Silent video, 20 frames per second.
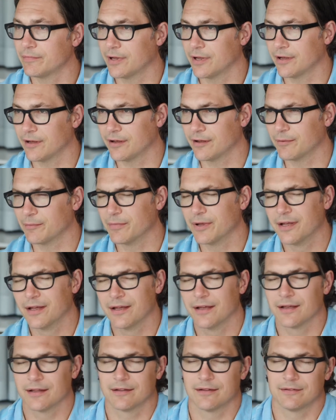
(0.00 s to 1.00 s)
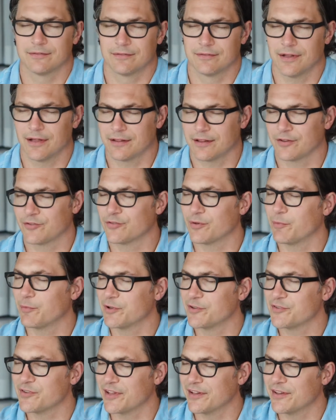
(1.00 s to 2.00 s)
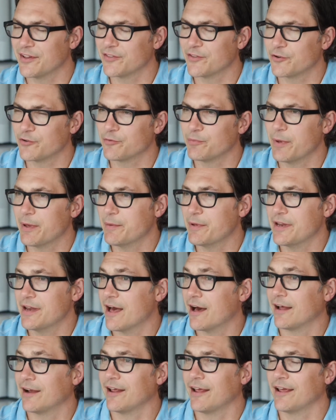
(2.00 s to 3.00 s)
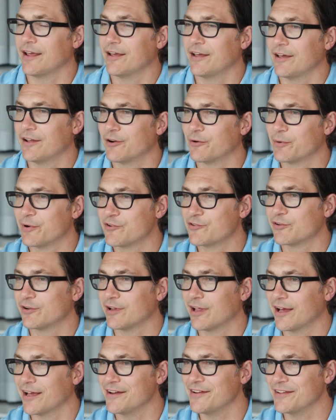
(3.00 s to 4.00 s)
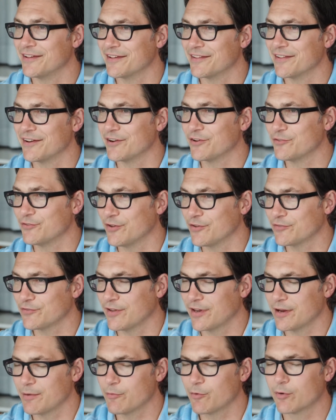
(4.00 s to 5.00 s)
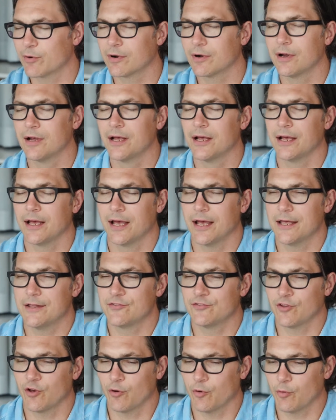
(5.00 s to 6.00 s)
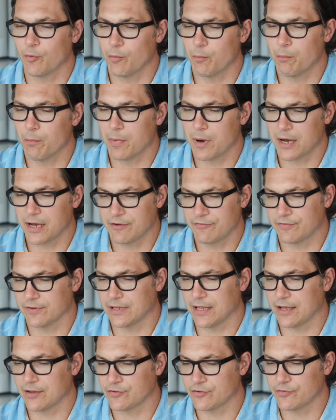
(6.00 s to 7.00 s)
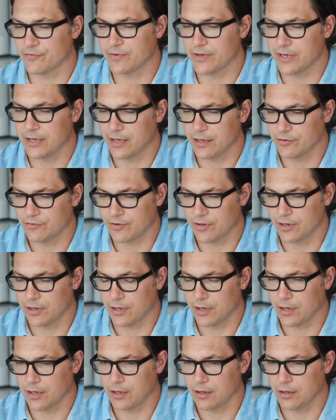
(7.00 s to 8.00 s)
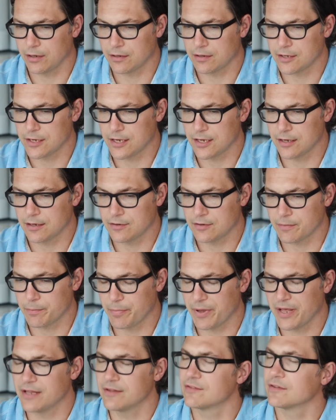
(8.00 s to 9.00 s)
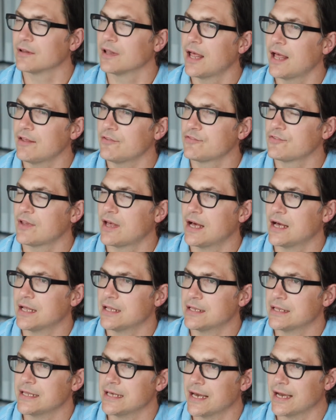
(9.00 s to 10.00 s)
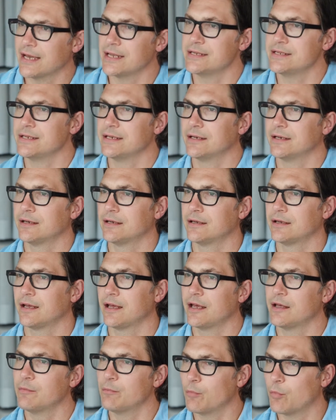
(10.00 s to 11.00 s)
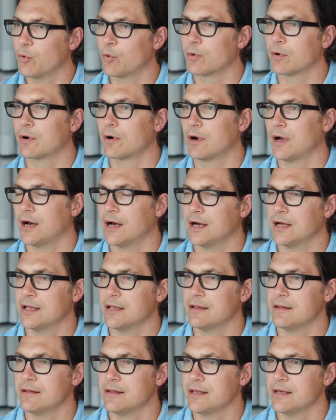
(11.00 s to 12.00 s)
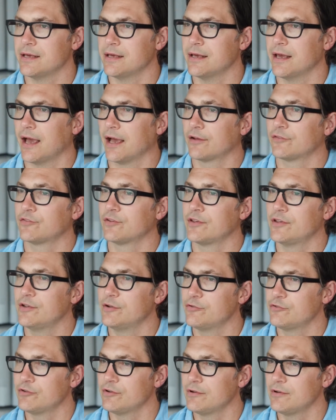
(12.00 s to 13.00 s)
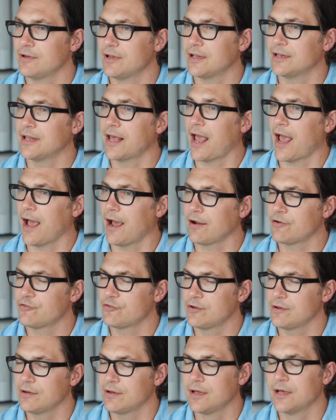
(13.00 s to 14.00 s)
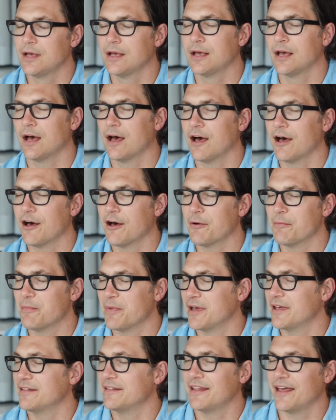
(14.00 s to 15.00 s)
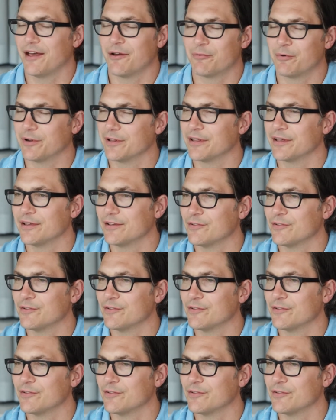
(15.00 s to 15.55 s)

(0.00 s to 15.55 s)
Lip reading: I think someone said that there's maybe not an original idea that exists anymore. So my philosophy is it depends less on the idea and more on the execution and the action, and that really